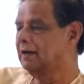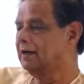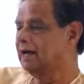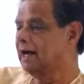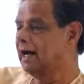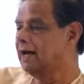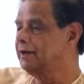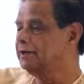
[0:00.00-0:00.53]

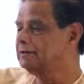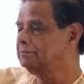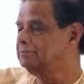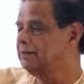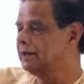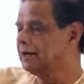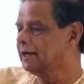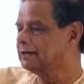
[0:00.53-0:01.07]
Life's
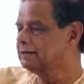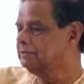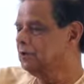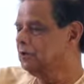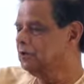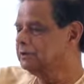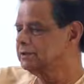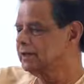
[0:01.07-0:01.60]
perilous
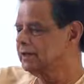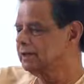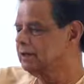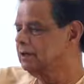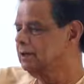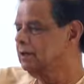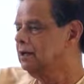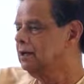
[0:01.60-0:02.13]

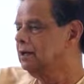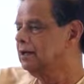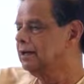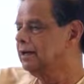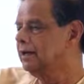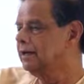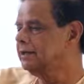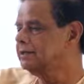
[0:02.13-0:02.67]
music
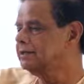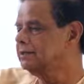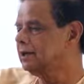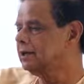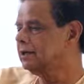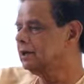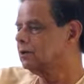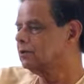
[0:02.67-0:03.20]
rings
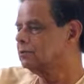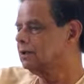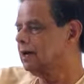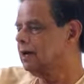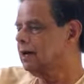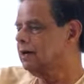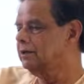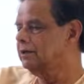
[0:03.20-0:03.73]
yet to
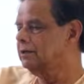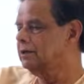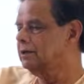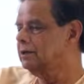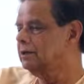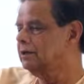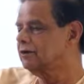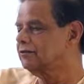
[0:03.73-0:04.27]
thy
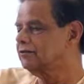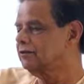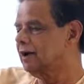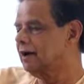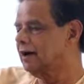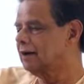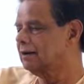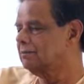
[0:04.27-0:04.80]
ear,
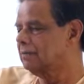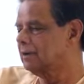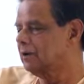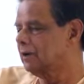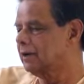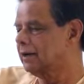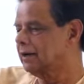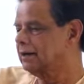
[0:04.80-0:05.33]
far
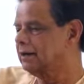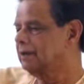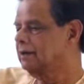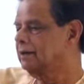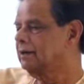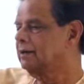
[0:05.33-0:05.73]
melodied,